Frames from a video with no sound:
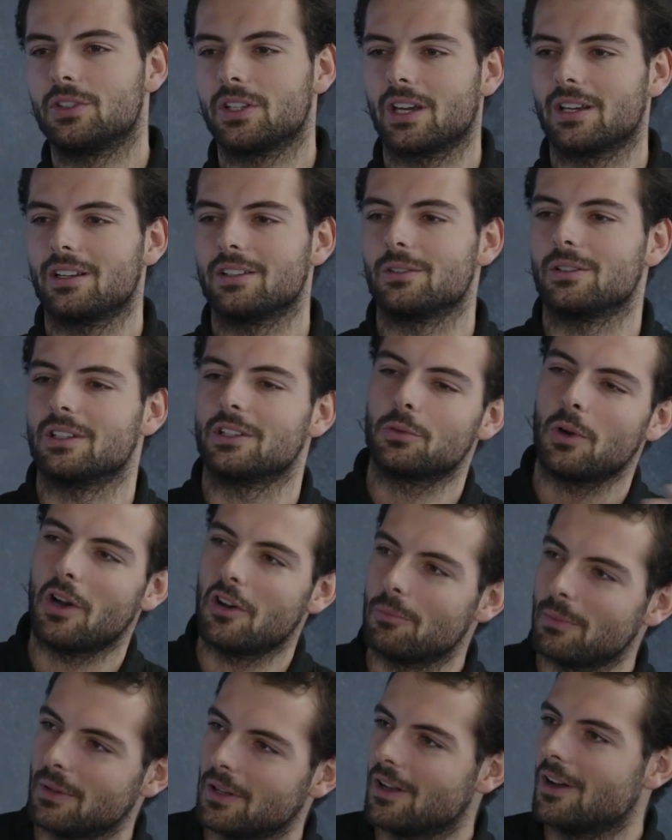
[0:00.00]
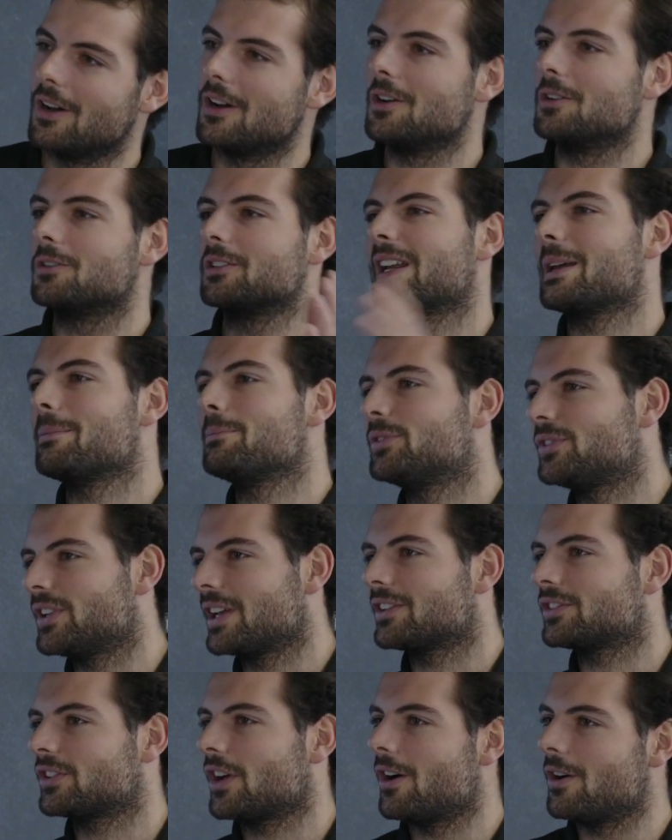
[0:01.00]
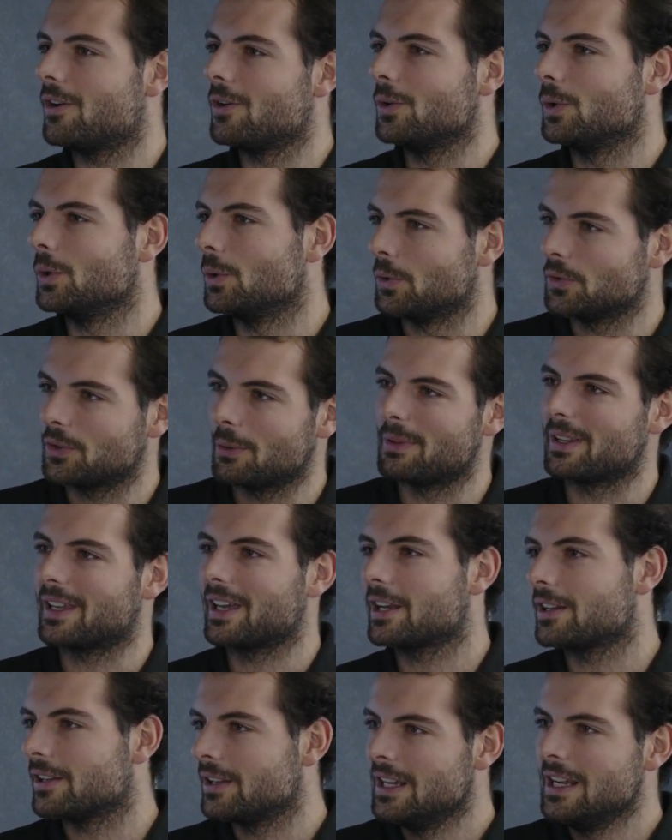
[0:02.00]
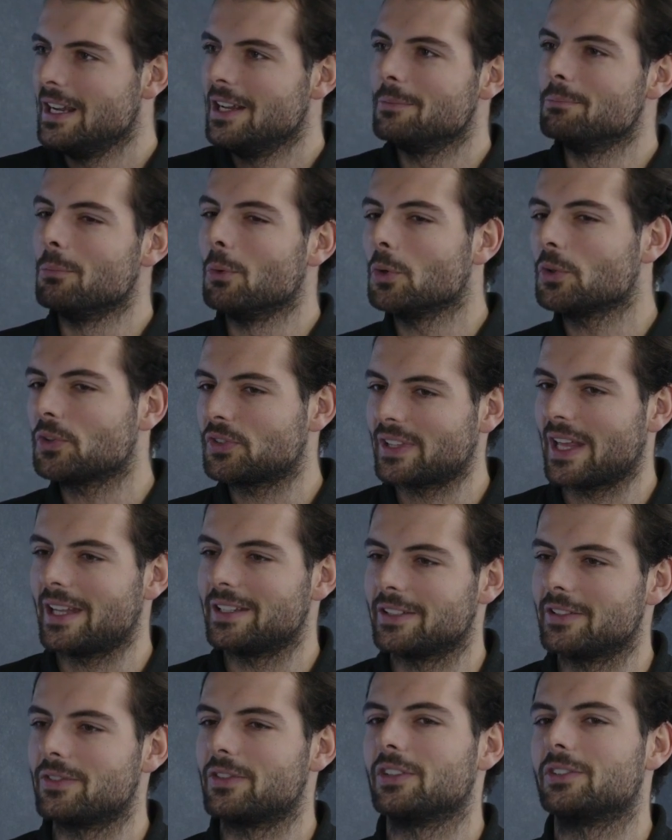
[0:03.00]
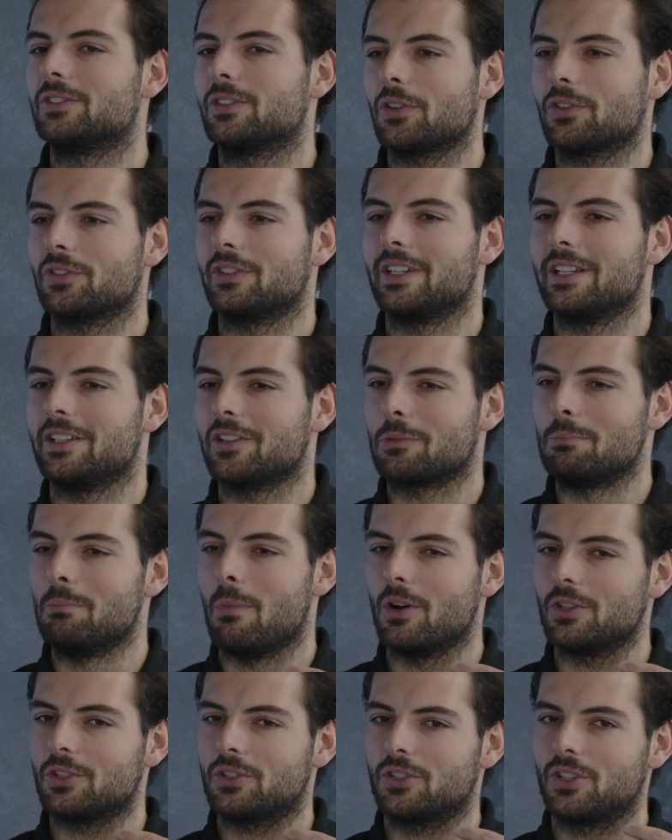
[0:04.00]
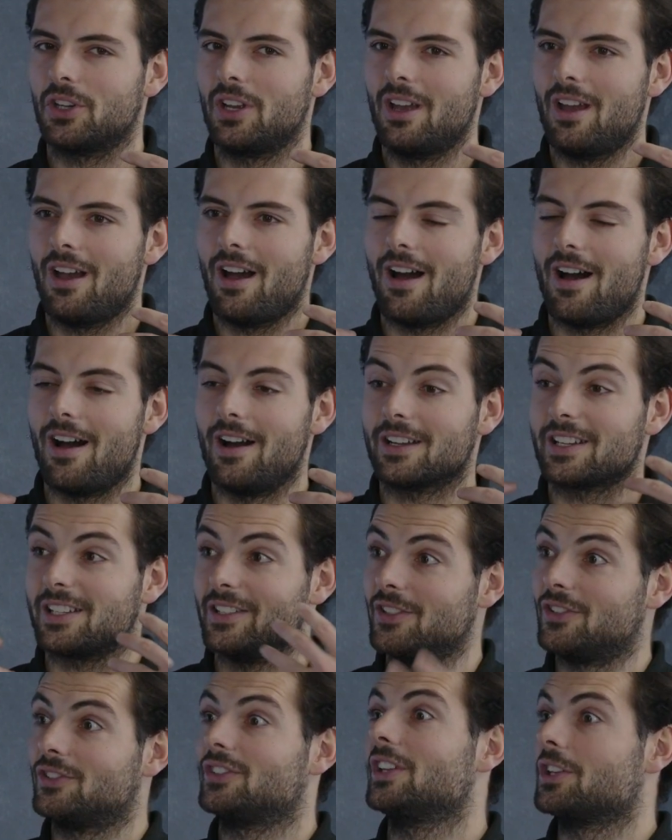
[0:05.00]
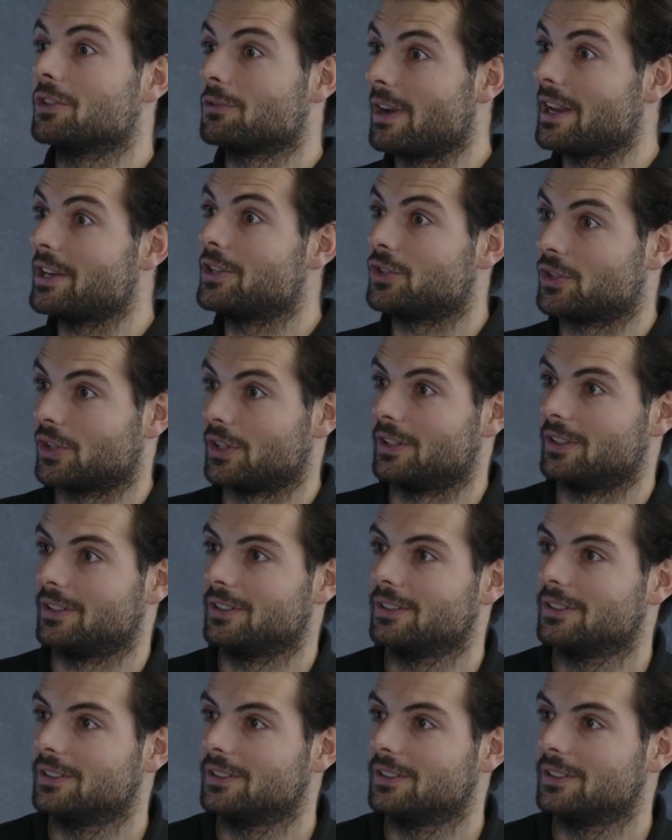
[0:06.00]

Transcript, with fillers: to kind of doing a 12 mil hole or an M6 hole or something kind of more standard that doesn't need as much uh, consideration.